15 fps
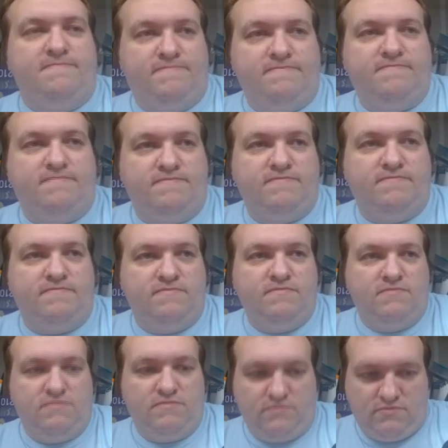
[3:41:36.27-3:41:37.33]
they're more
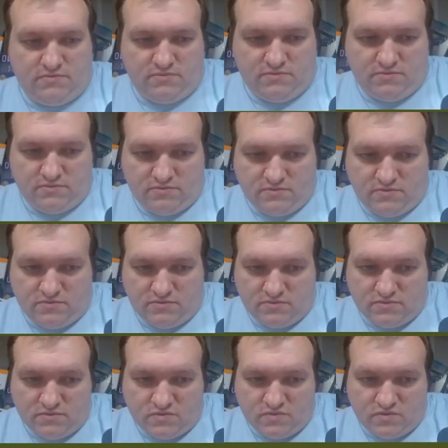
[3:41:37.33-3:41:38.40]
susceptible to
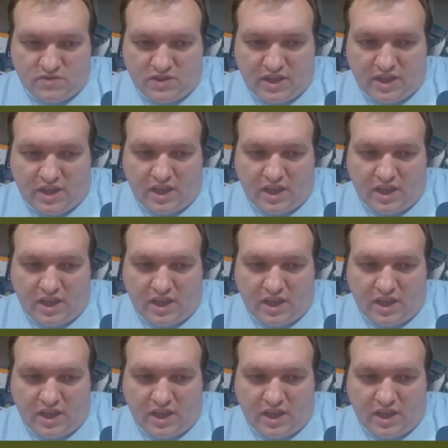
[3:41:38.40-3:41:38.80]
spells and